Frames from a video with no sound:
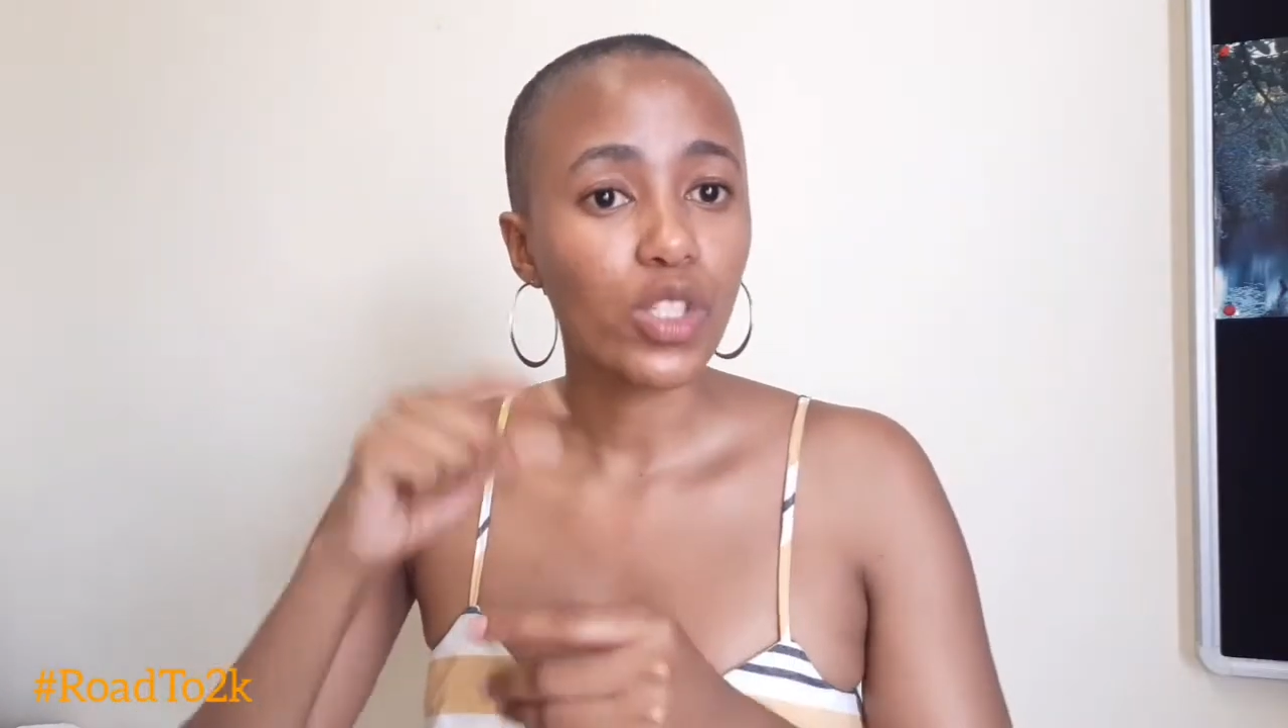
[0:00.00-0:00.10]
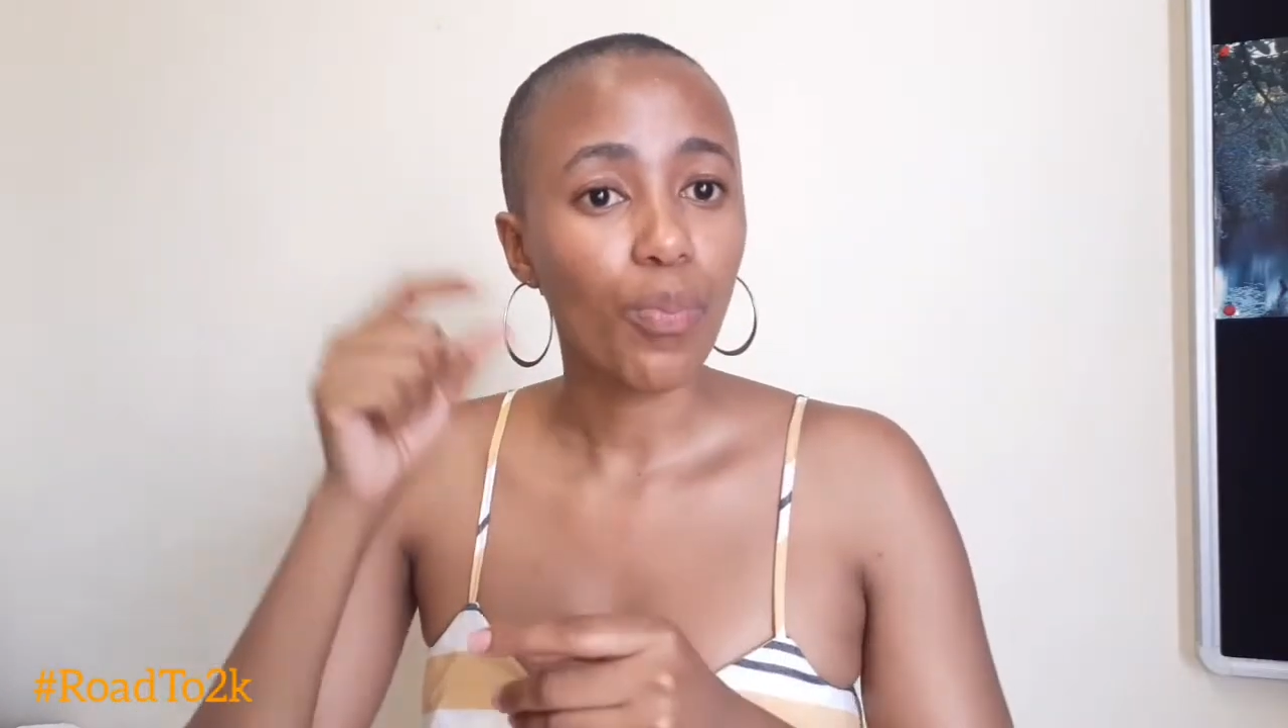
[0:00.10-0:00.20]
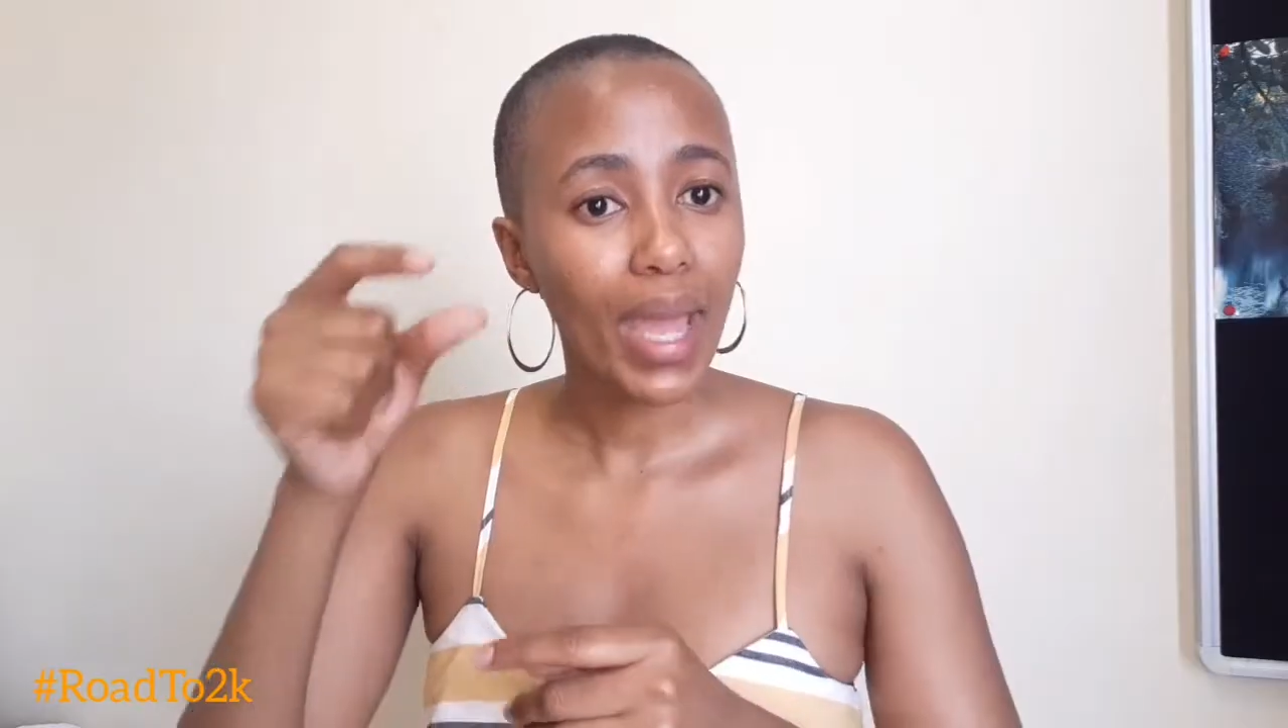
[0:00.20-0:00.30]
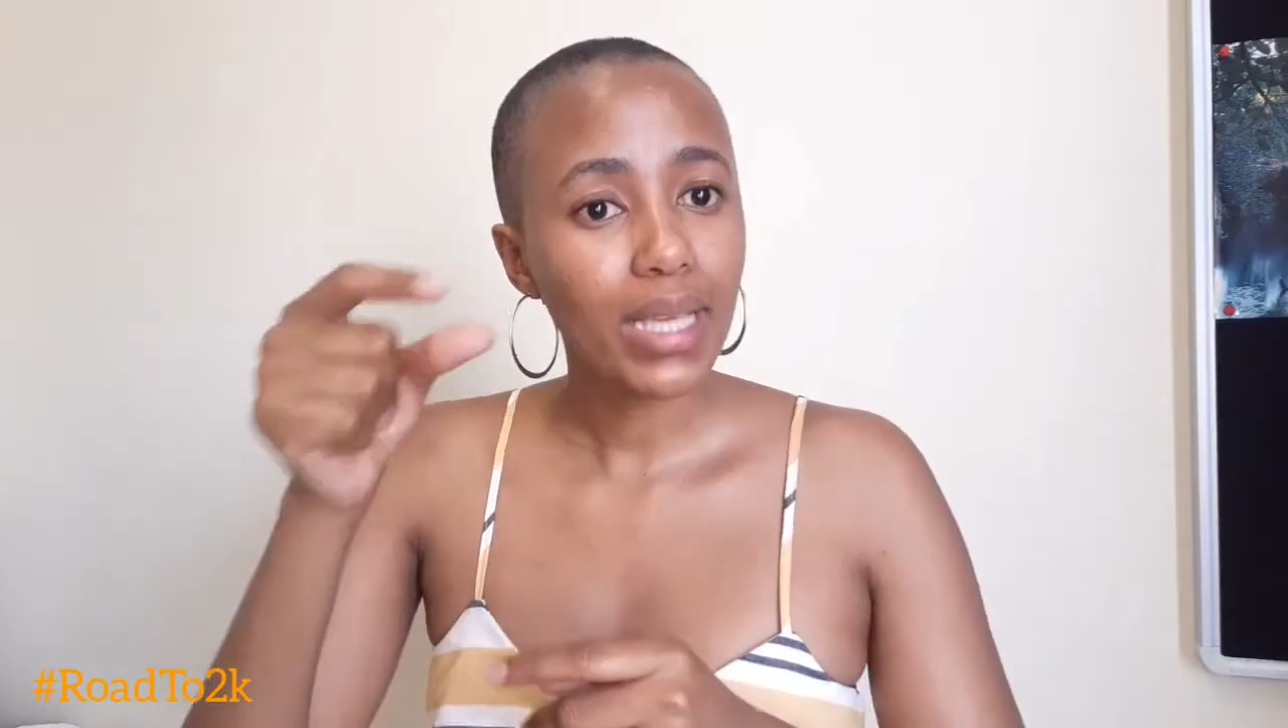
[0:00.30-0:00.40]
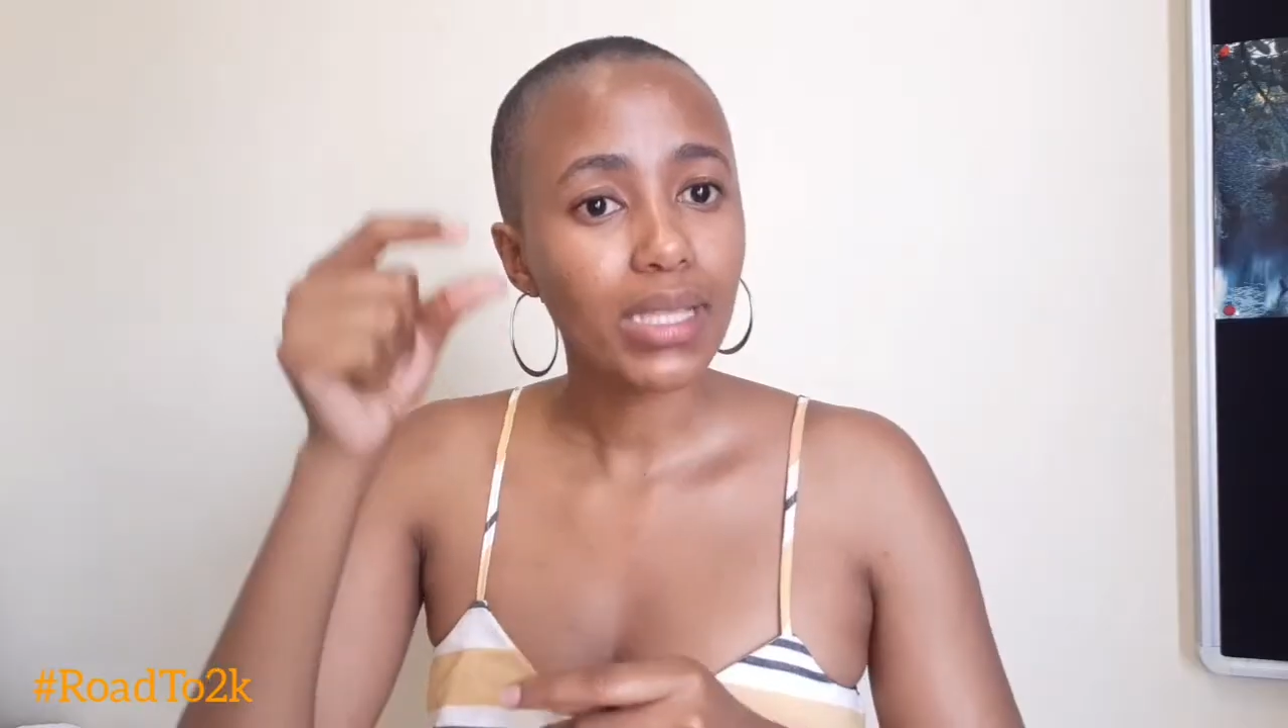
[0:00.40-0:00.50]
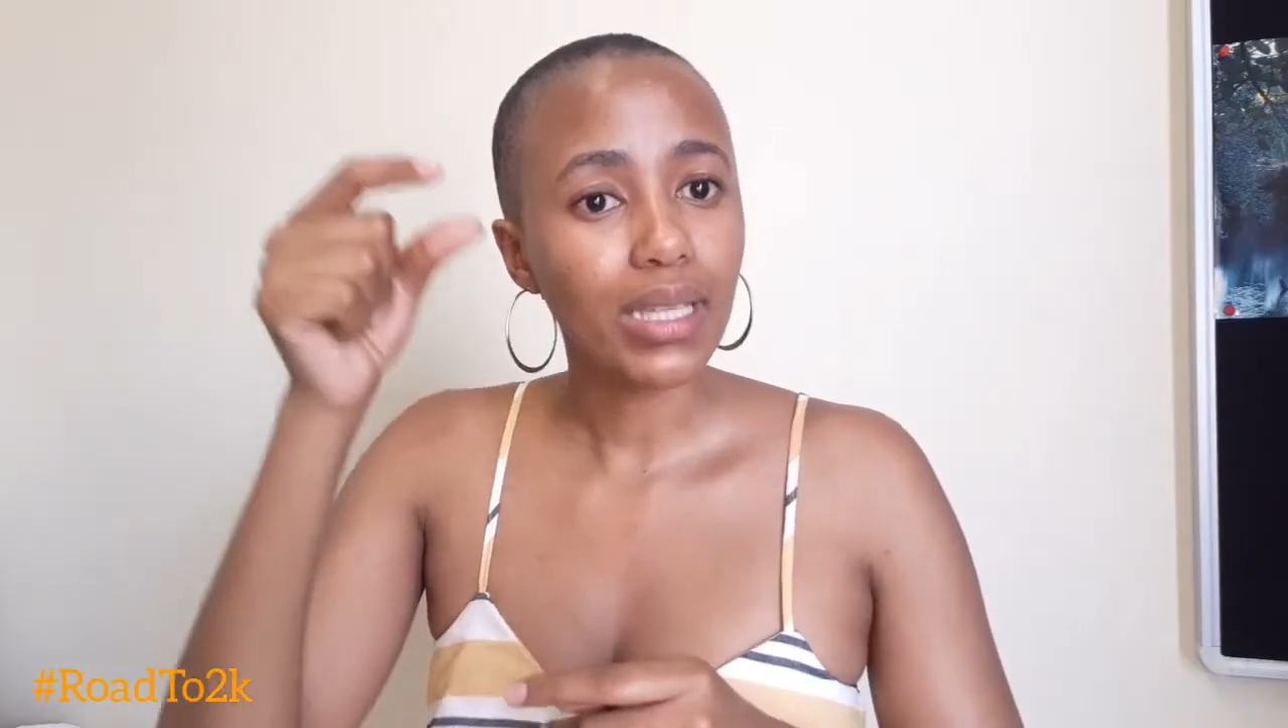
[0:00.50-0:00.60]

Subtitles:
you paste